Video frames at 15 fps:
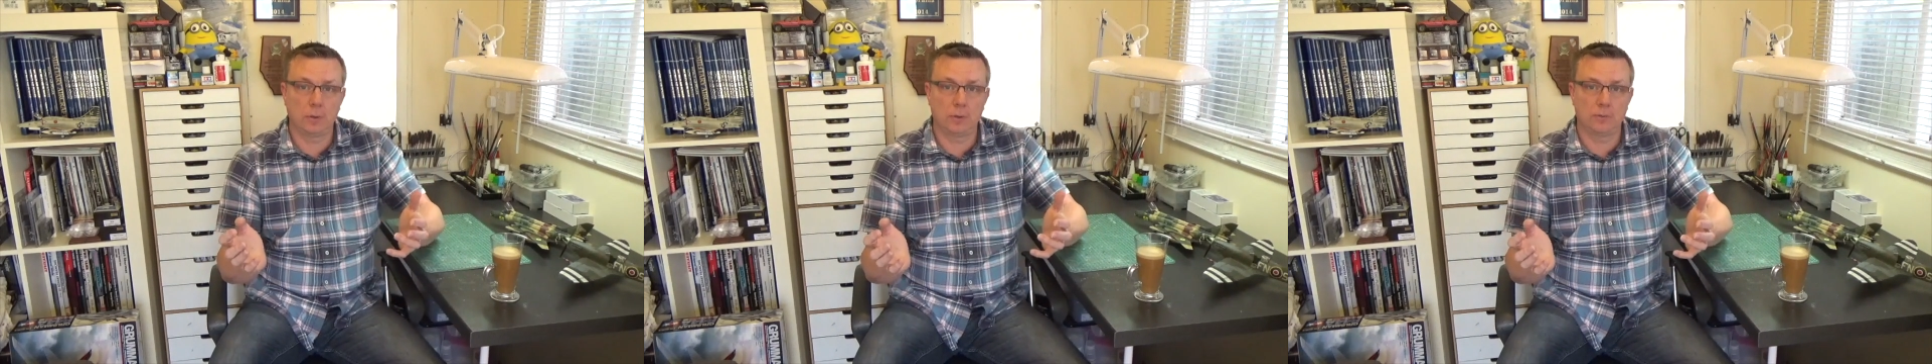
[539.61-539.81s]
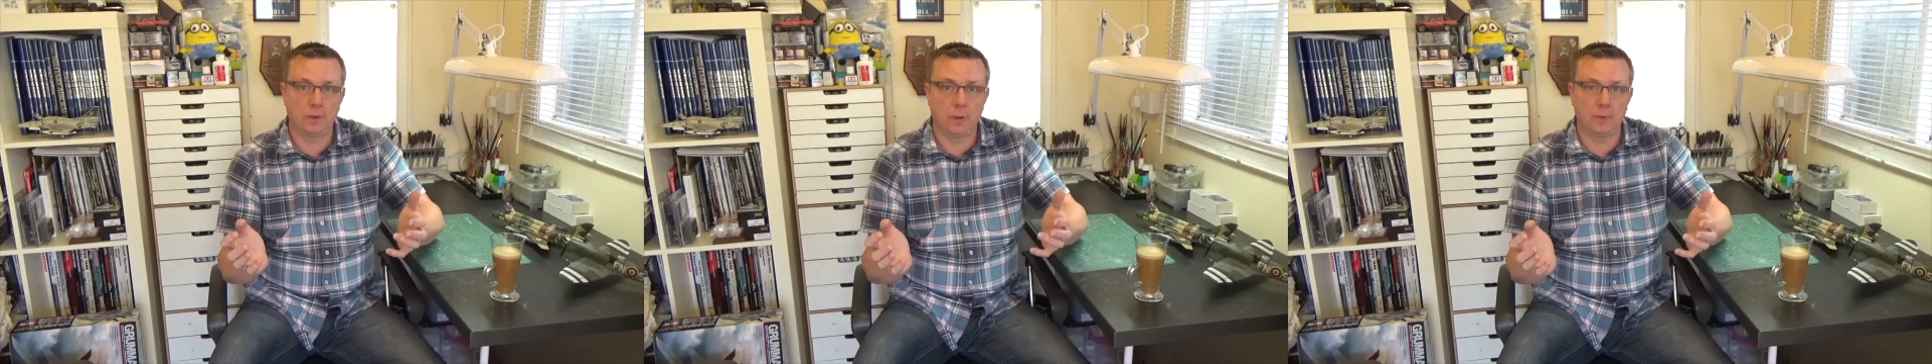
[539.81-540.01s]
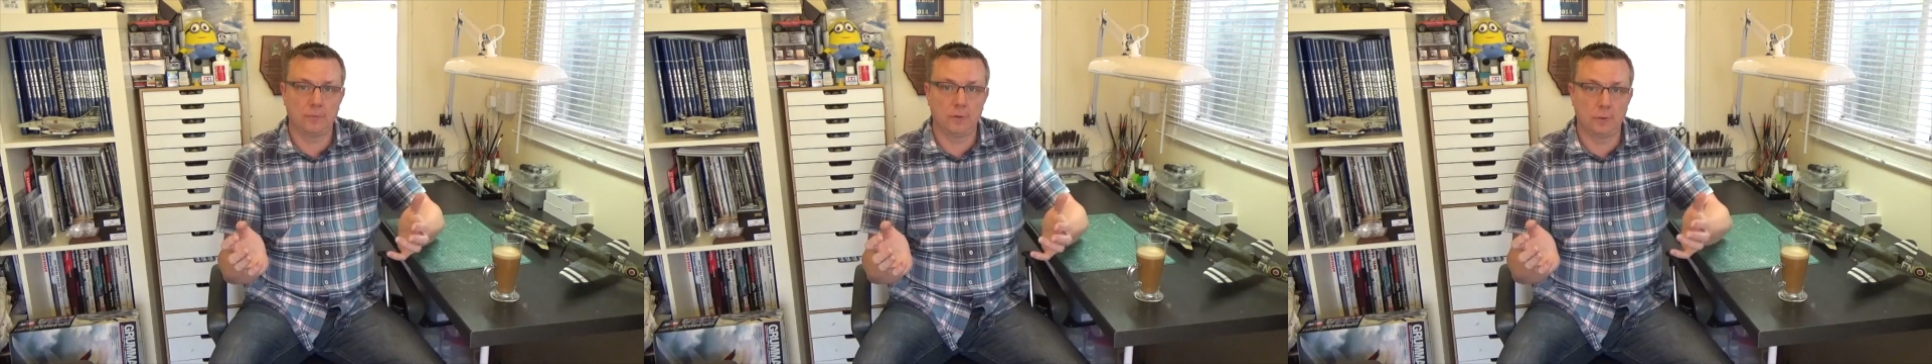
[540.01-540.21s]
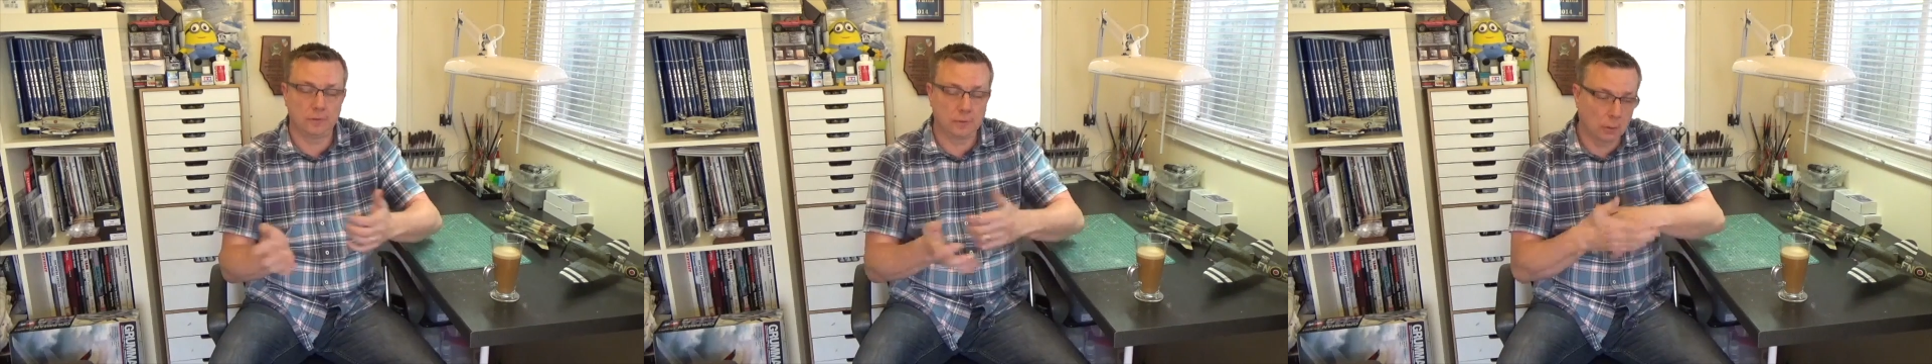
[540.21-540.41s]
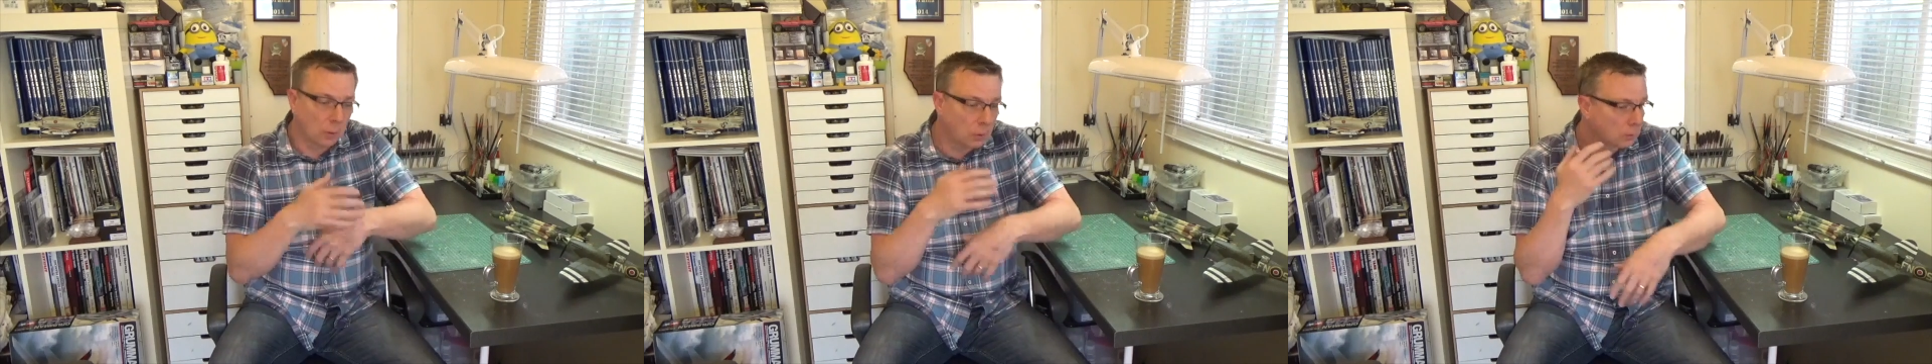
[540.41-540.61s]
of new
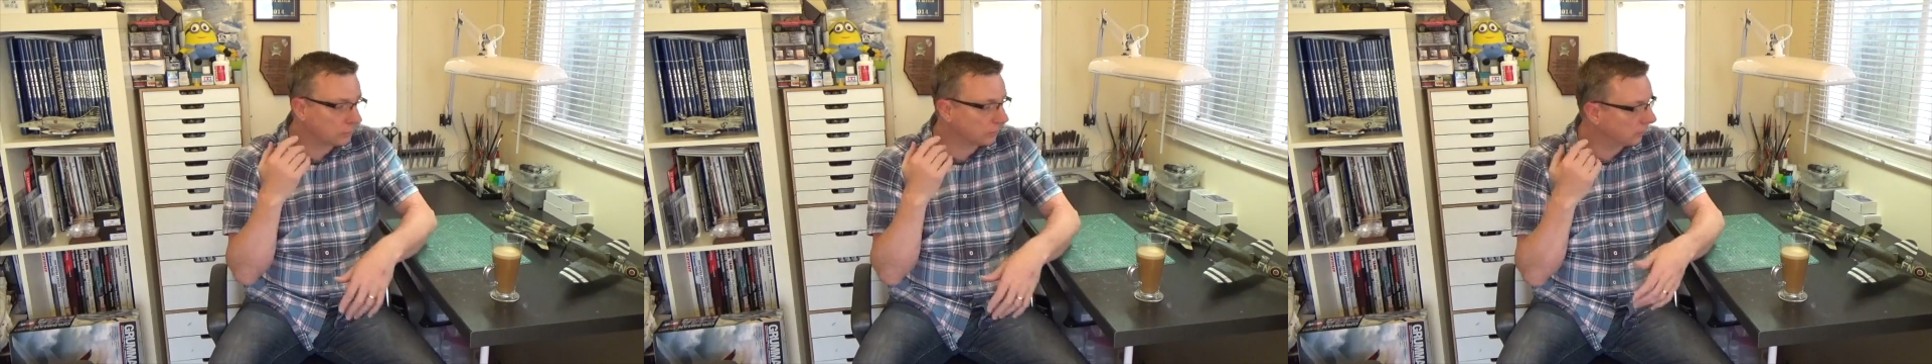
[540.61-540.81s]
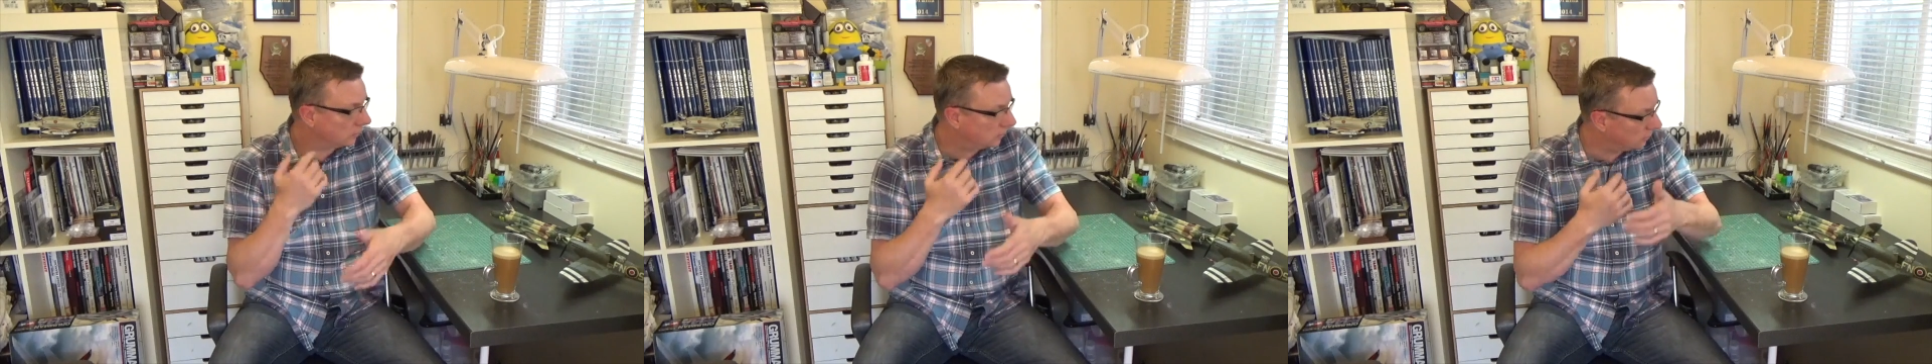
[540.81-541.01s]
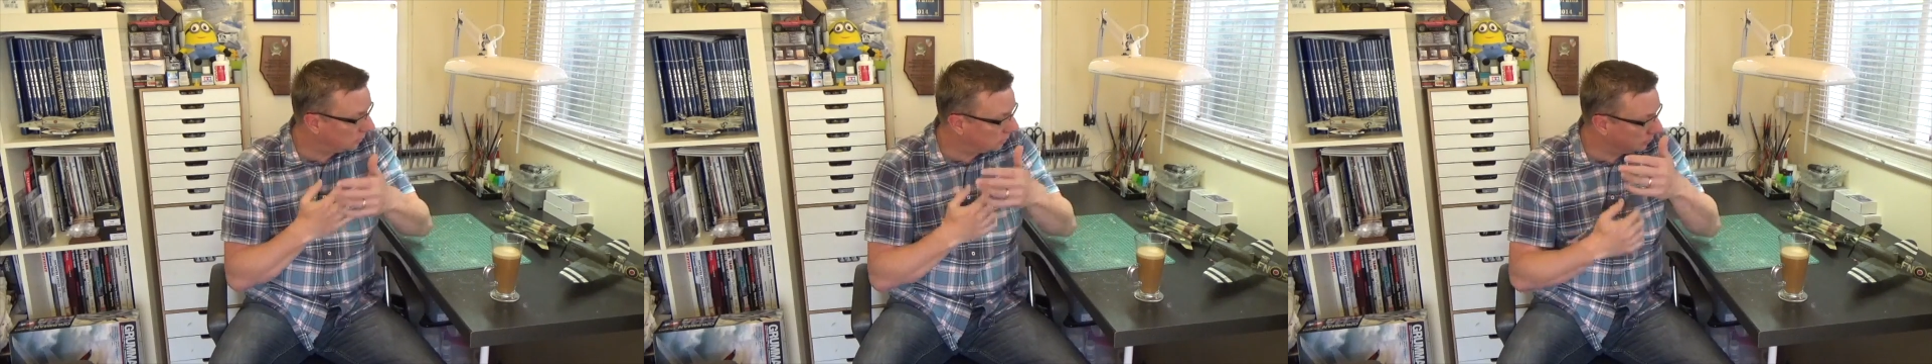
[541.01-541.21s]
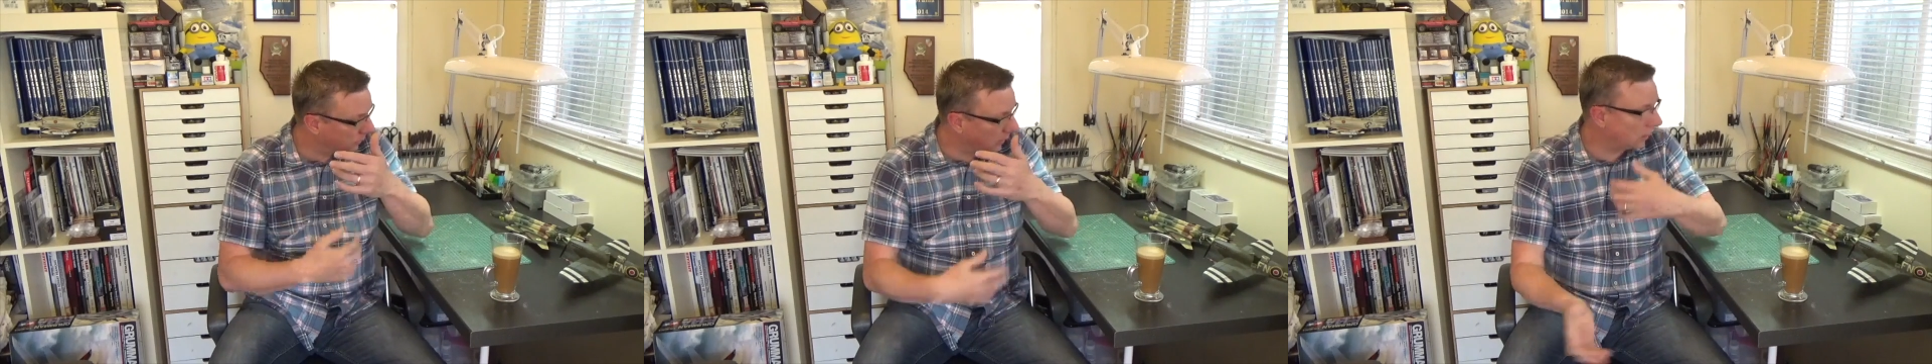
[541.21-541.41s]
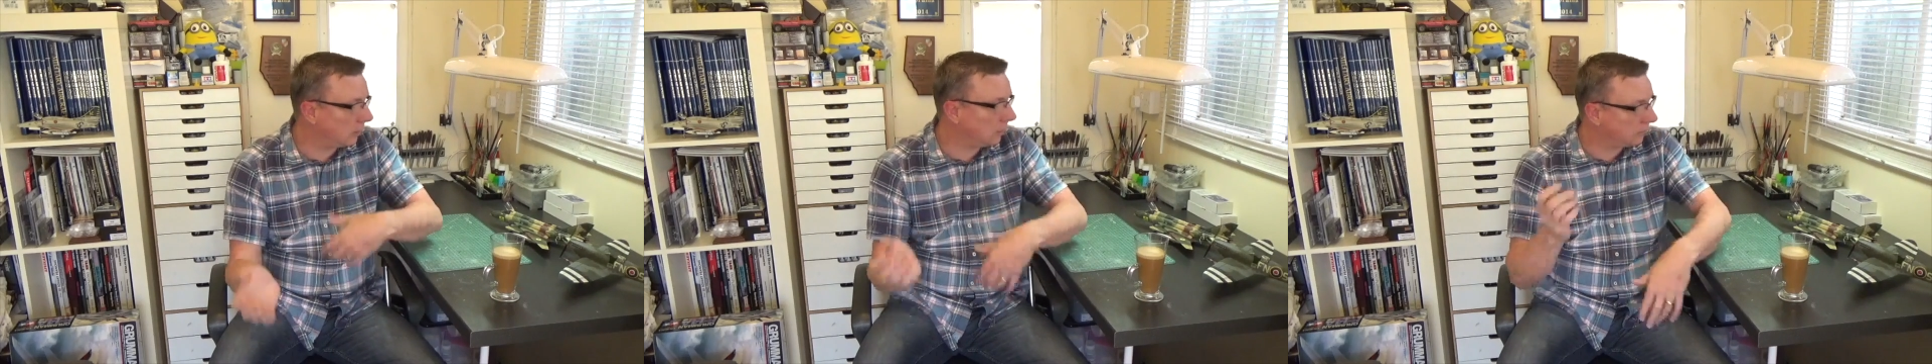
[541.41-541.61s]
tools and
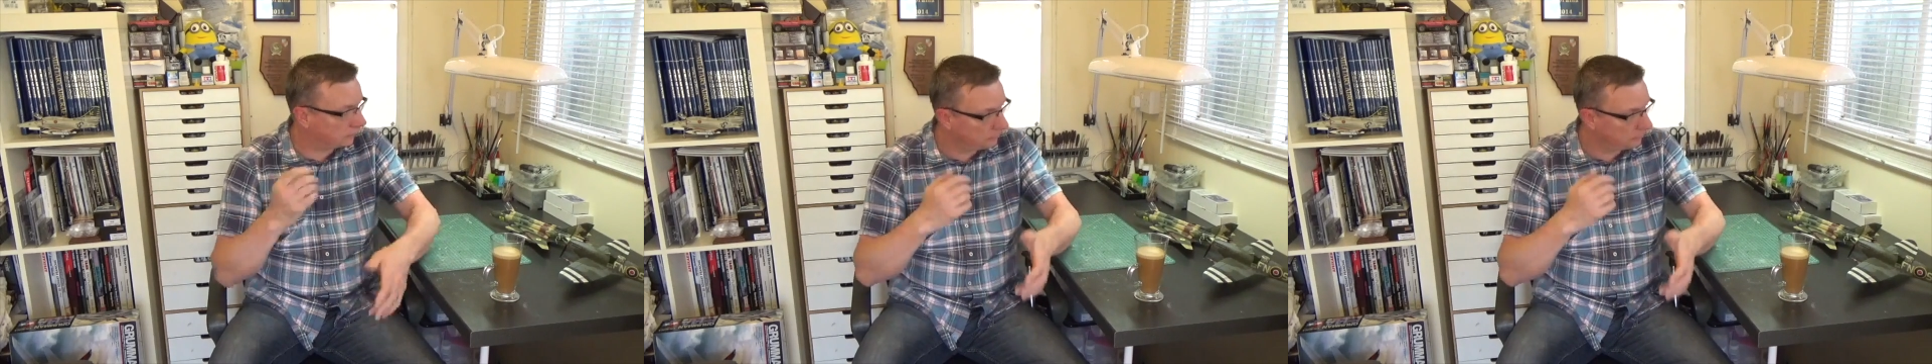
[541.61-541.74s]
glues